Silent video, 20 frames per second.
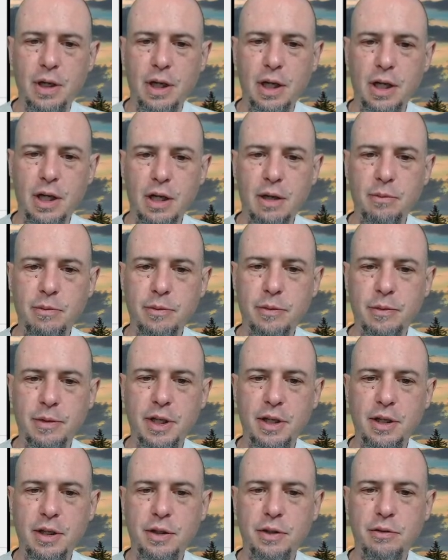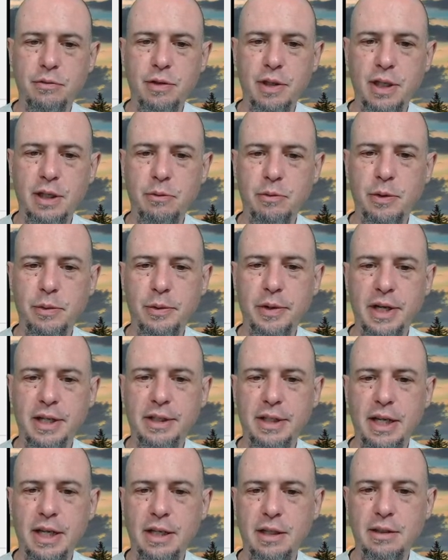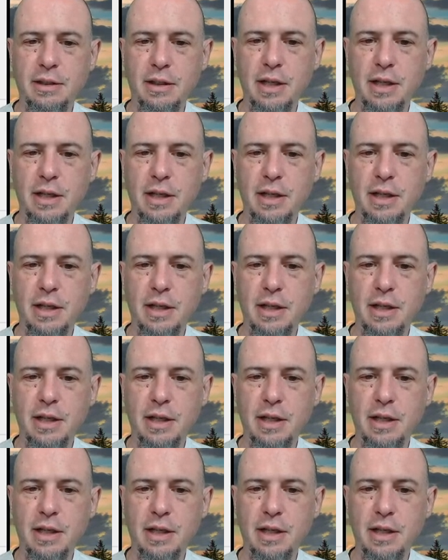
Um, because really what we want to say is